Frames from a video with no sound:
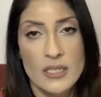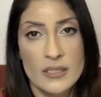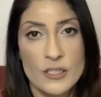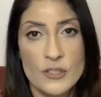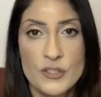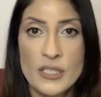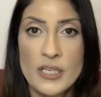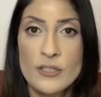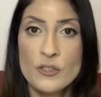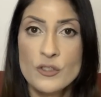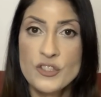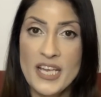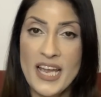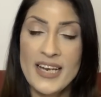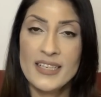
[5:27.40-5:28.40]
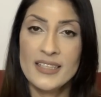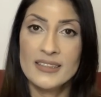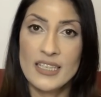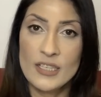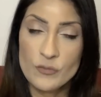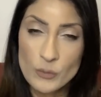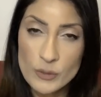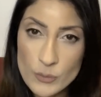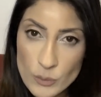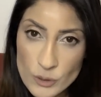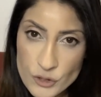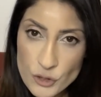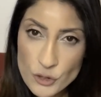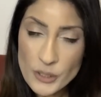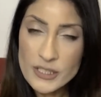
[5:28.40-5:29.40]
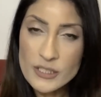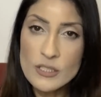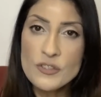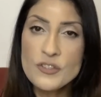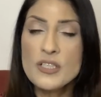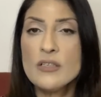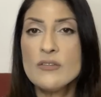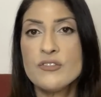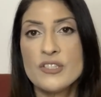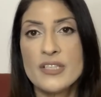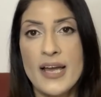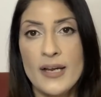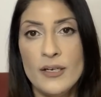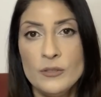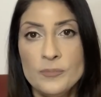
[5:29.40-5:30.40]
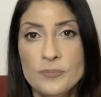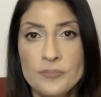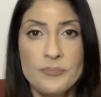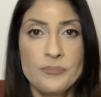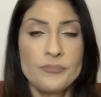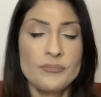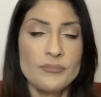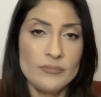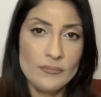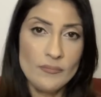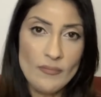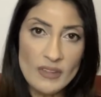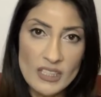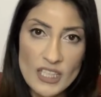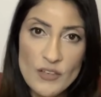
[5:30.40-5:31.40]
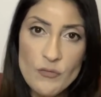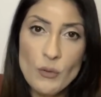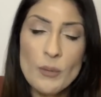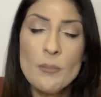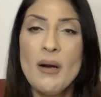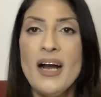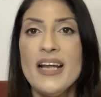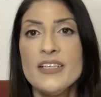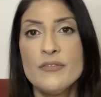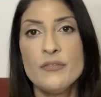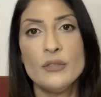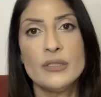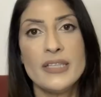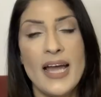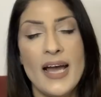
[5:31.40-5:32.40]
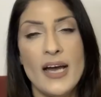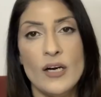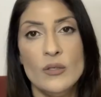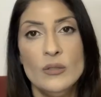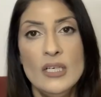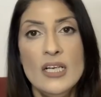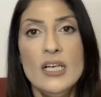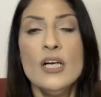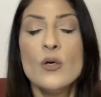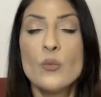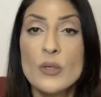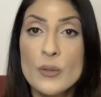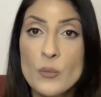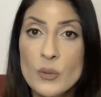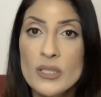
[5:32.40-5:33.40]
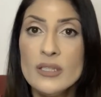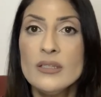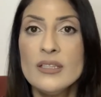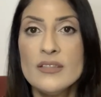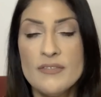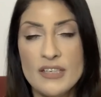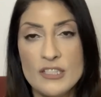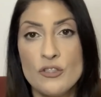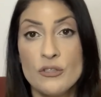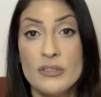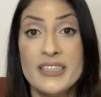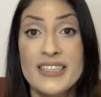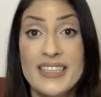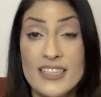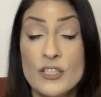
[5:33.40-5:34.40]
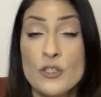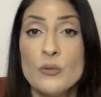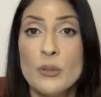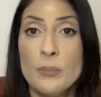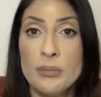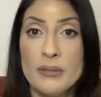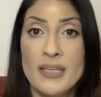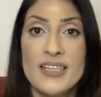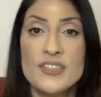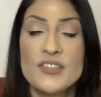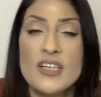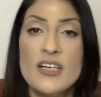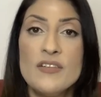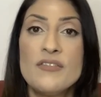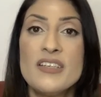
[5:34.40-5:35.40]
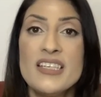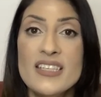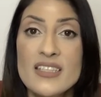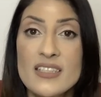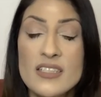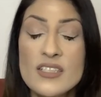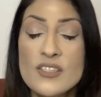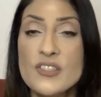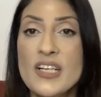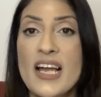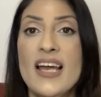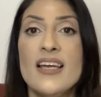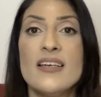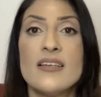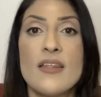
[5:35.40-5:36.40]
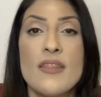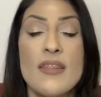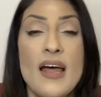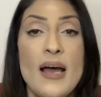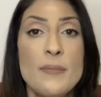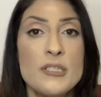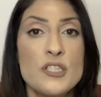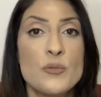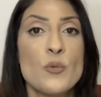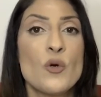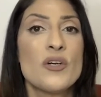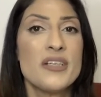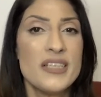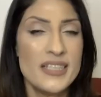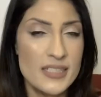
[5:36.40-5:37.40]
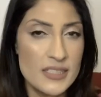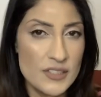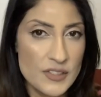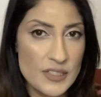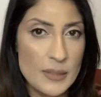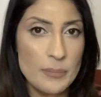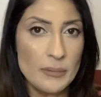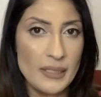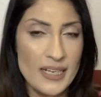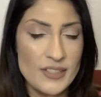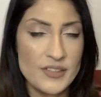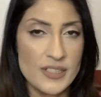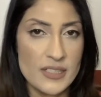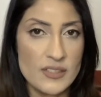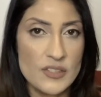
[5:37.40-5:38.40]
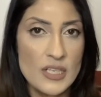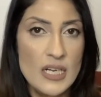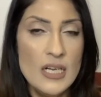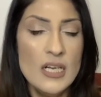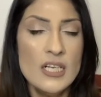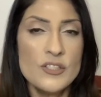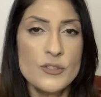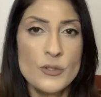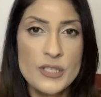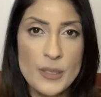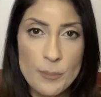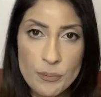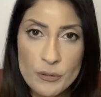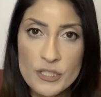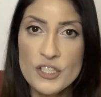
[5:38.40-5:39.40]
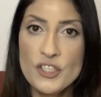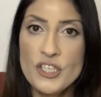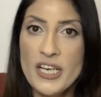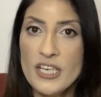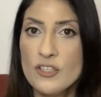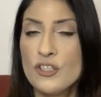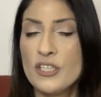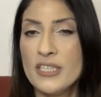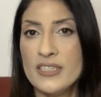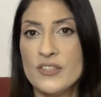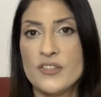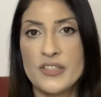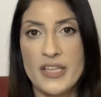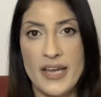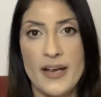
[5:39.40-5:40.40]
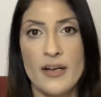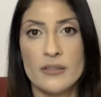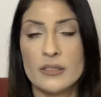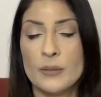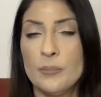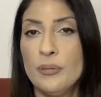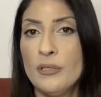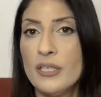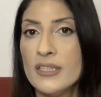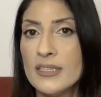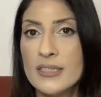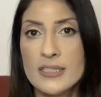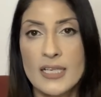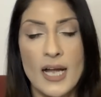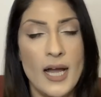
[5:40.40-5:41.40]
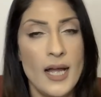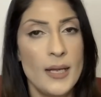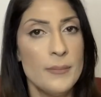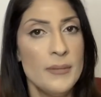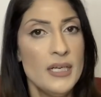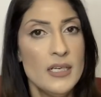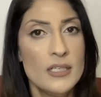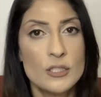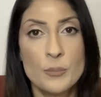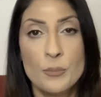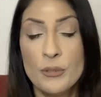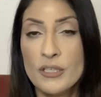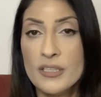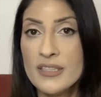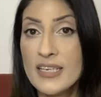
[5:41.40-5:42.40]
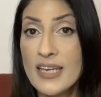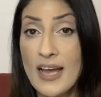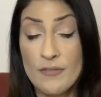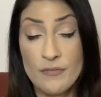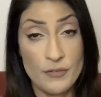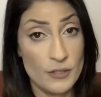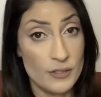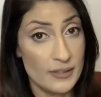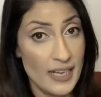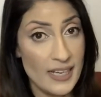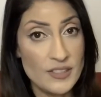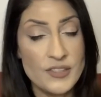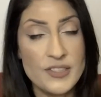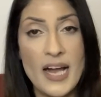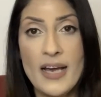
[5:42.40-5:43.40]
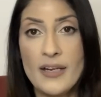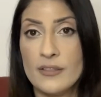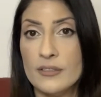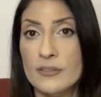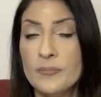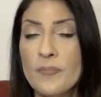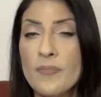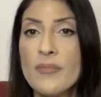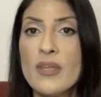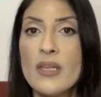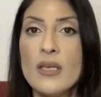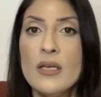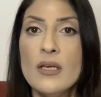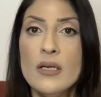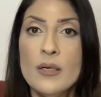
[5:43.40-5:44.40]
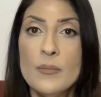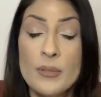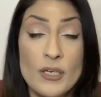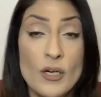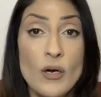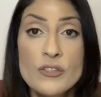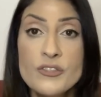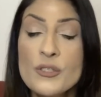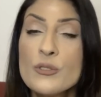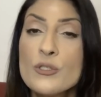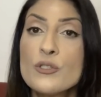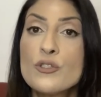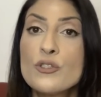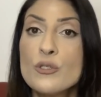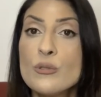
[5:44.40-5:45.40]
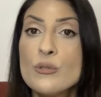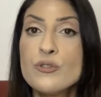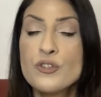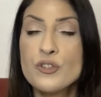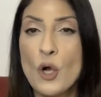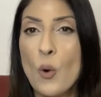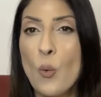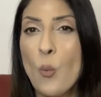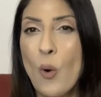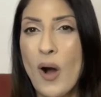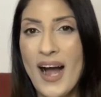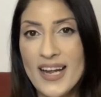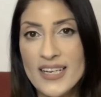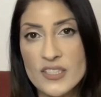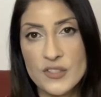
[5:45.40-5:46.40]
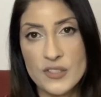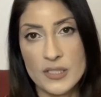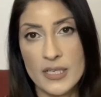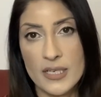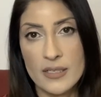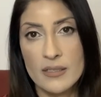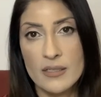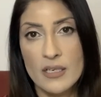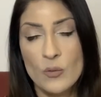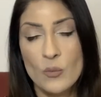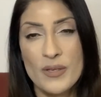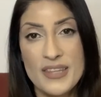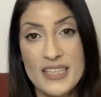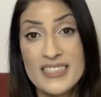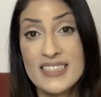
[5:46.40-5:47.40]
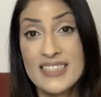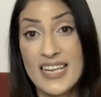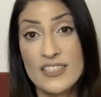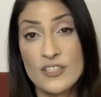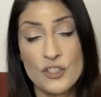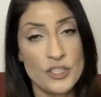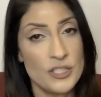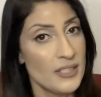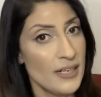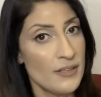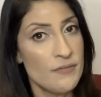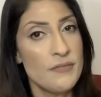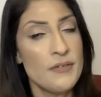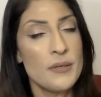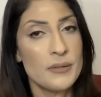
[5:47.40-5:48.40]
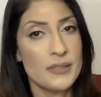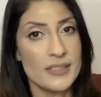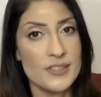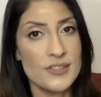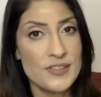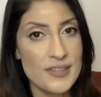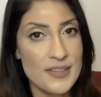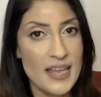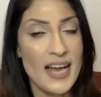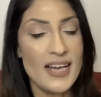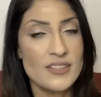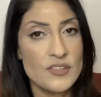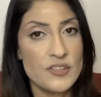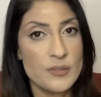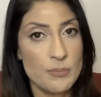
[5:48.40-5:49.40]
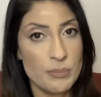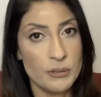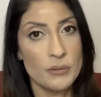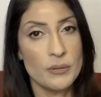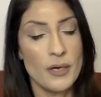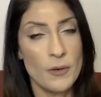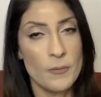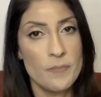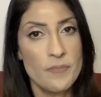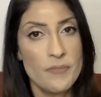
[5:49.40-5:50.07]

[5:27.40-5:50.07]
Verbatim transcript: There's an understanding that if we restrict ourselves now, if we're mindful now, we will eventually get to a place of ease and that much more easy blessings. So the appreciation is there to put in the time, to put in the effort, that's Saturn, but also to do so wisely with intention and focus, that's Pluto.